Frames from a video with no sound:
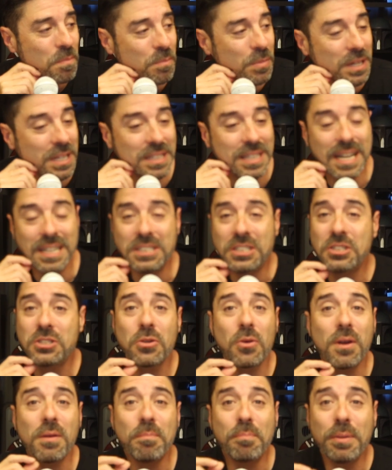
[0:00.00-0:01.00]
But in that
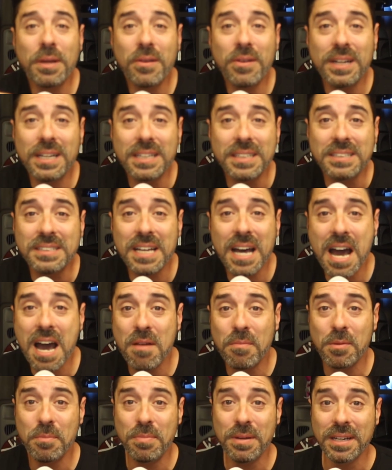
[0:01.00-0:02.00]
short period of
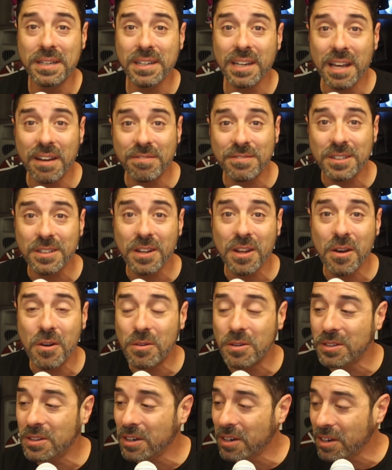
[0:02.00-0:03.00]
time of being left
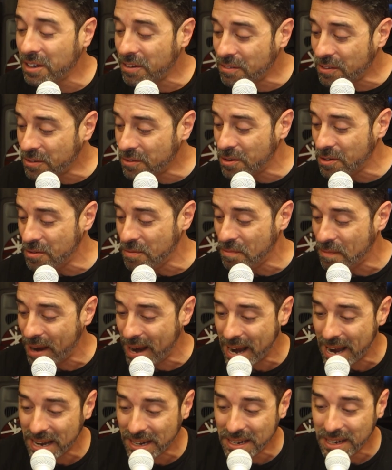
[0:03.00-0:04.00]
alone in the living room,
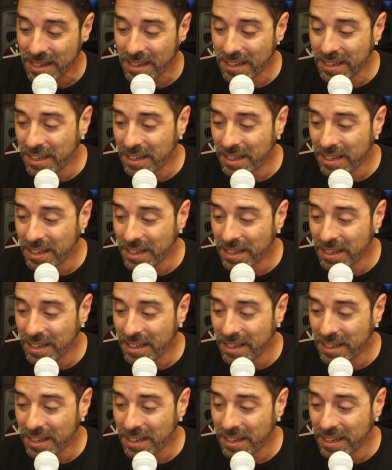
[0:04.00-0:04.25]
man,